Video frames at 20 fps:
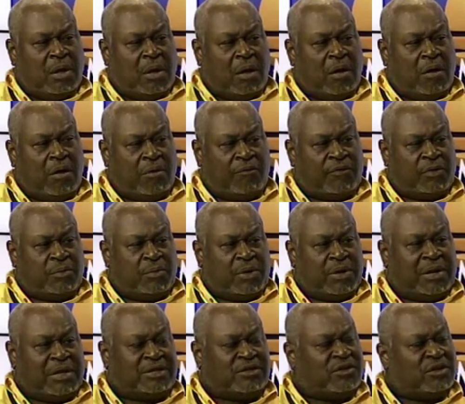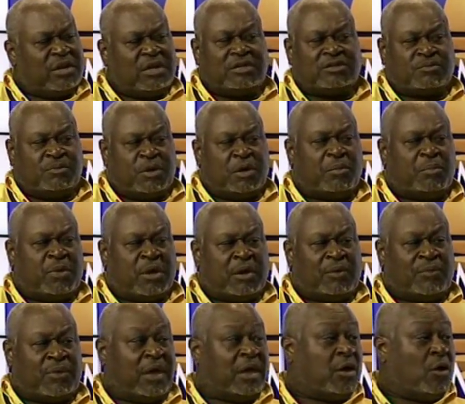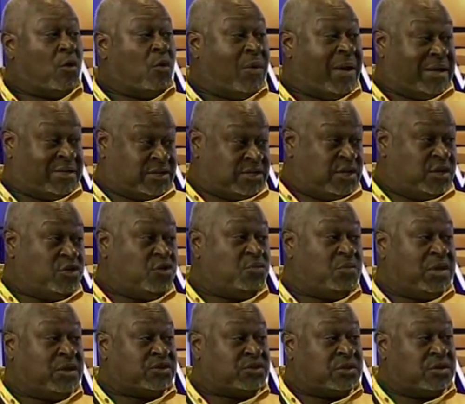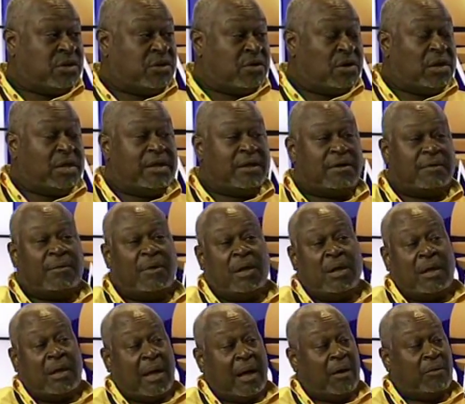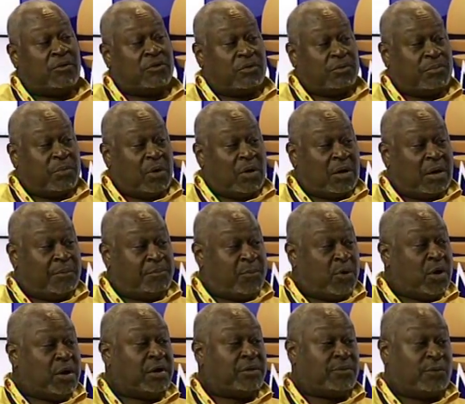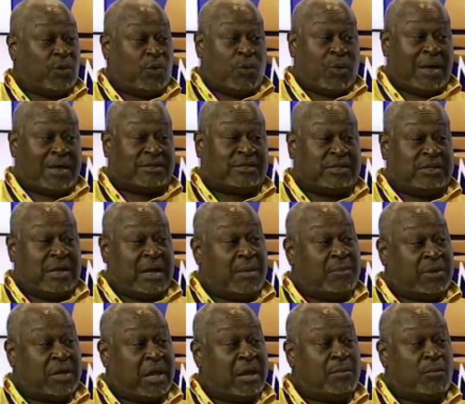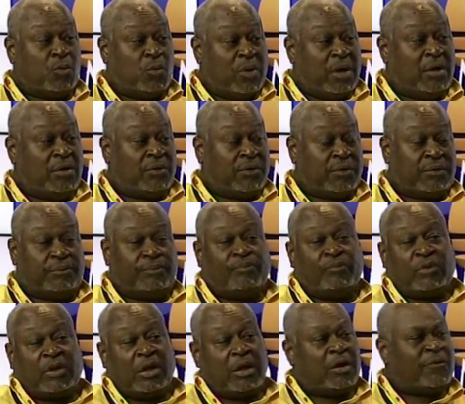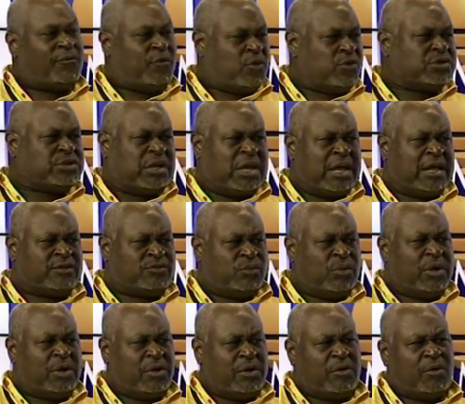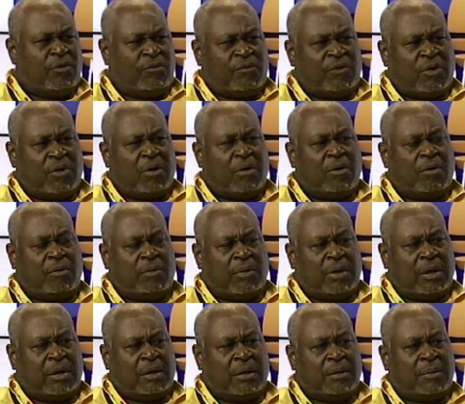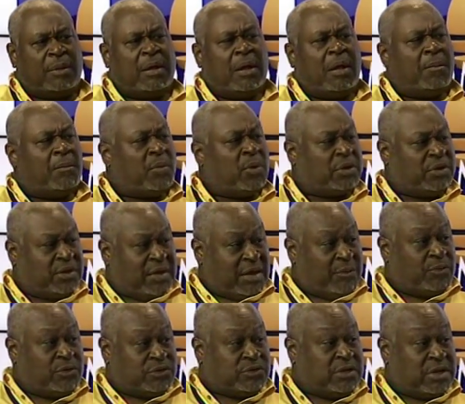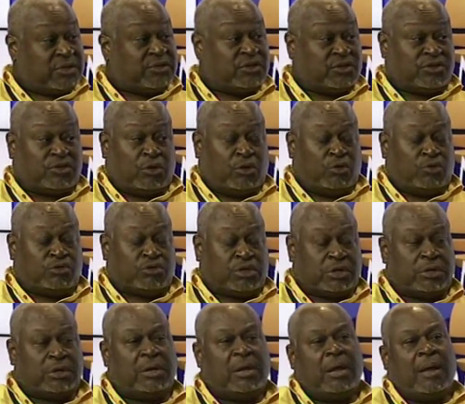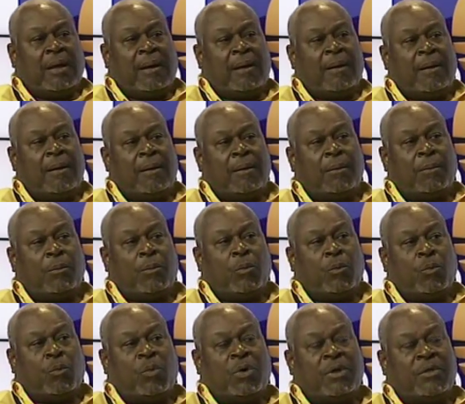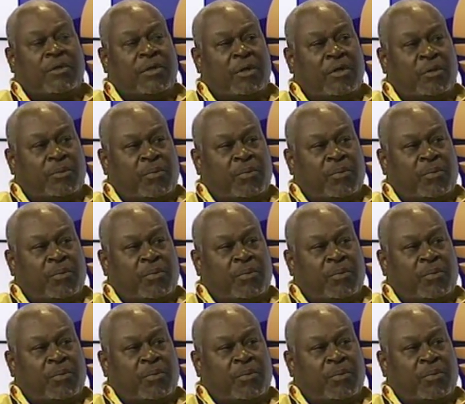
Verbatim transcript: of it, but it needs to be a bigger thing. OIC, you mentioned earlier, mm -hmm. I was a, a, product of OIC. I became a welder and a first class welder overall, uh, but that was that's a solution. Mm-hmm. Uh, one of the other